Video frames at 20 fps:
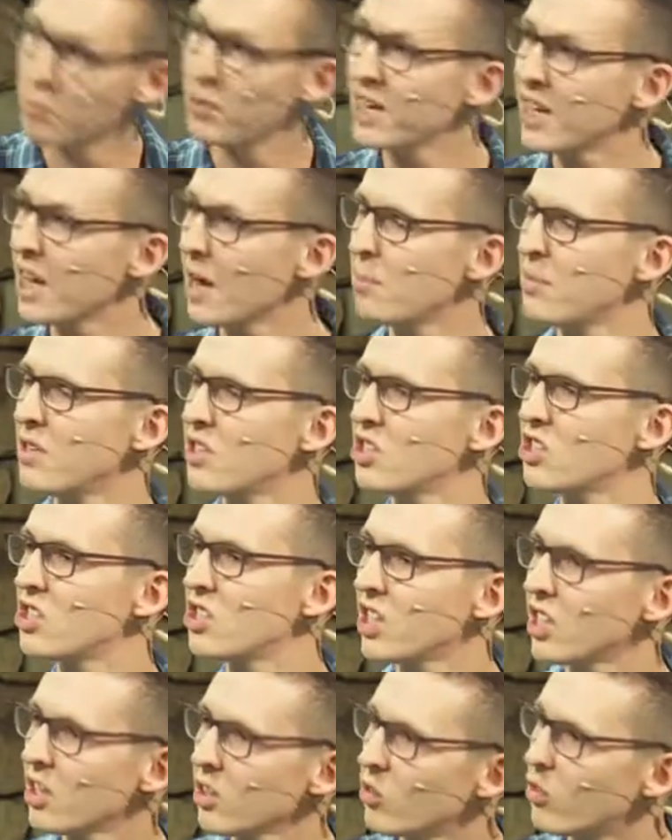become his
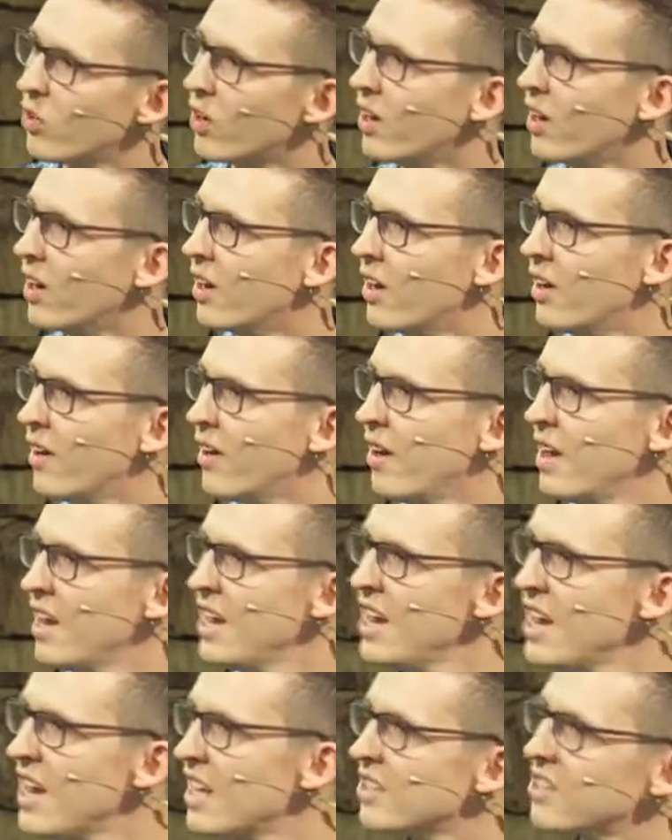children.
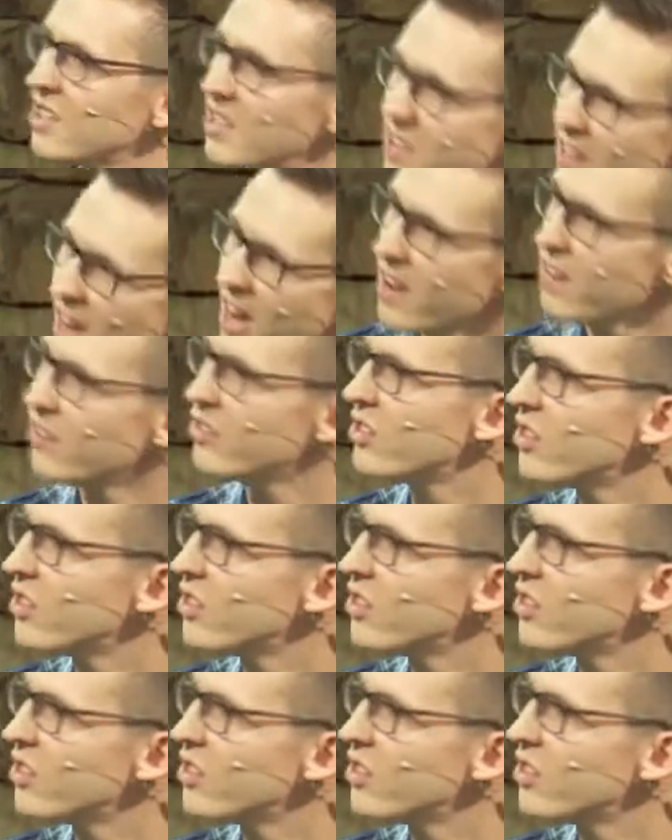He has saved